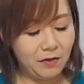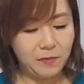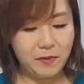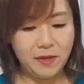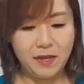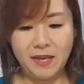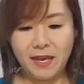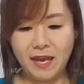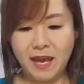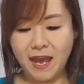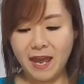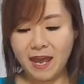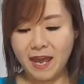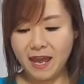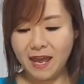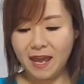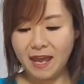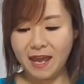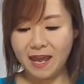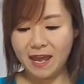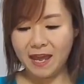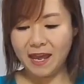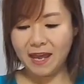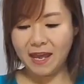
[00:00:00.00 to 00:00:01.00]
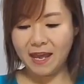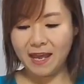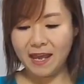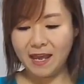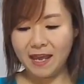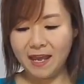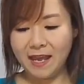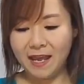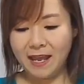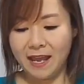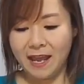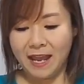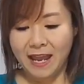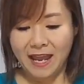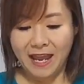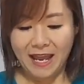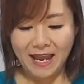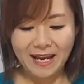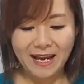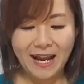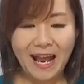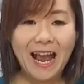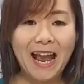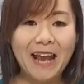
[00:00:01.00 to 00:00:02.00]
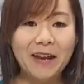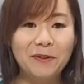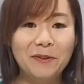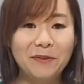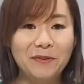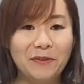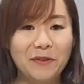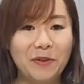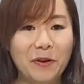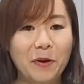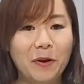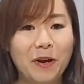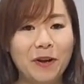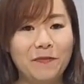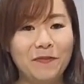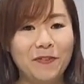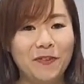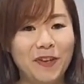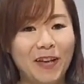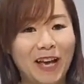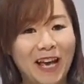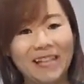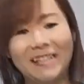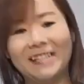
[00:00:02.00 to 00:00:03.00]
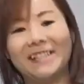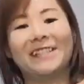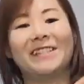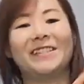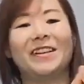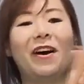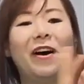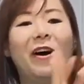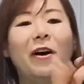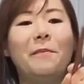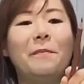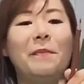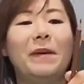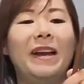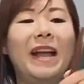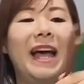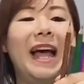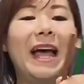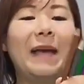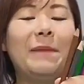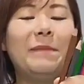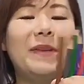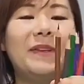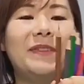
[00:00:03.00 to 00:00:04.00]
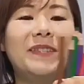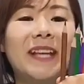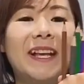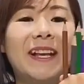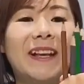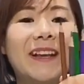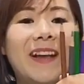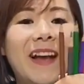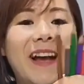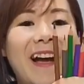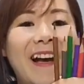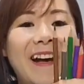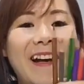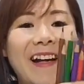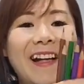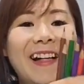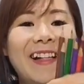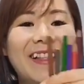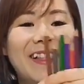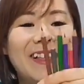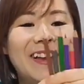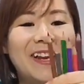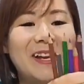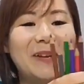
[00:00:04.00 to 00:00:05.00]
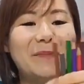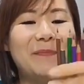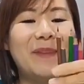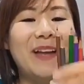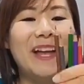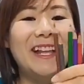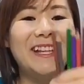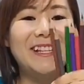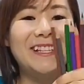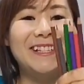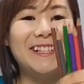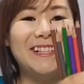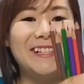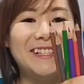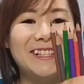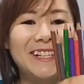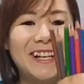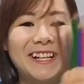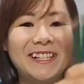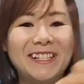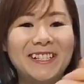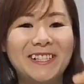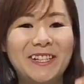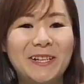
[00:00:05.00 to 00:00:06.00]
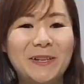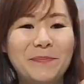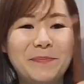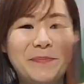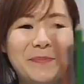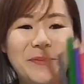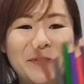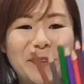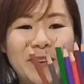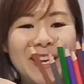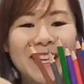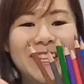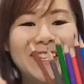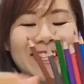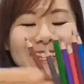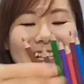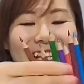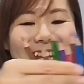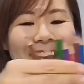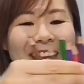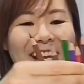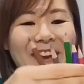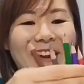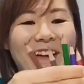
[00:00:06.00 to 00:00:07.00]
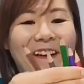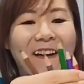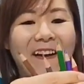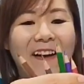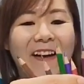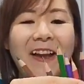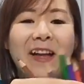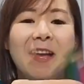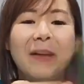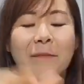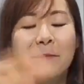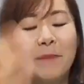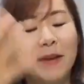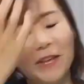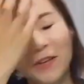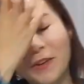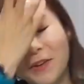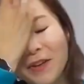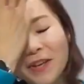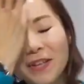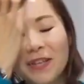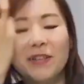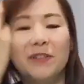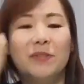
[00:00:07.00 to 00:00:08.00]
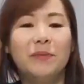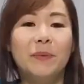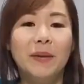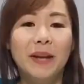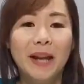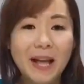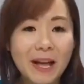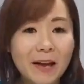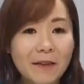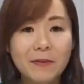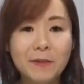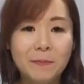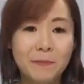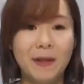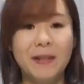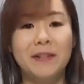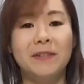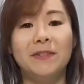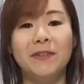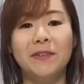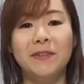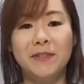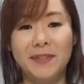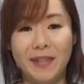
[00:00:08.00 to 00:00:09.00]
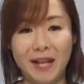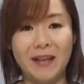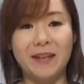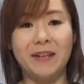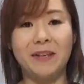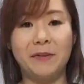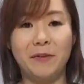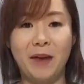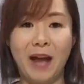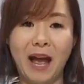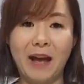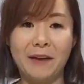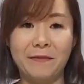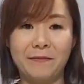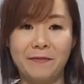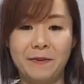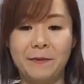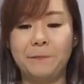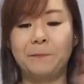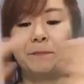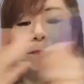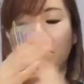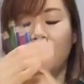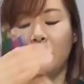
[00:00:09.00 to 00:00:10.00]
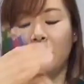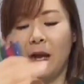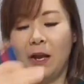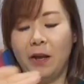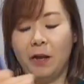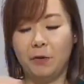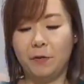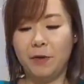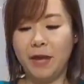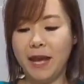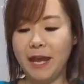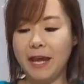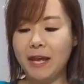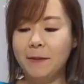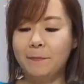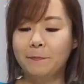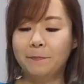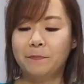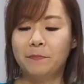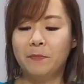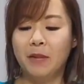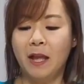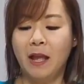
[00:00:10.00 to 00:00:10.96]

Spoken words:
Okay, and I don't know if you guys saw, but I'm using colored pencils because they're prettier. But you could use whatever pencils that you have, okay?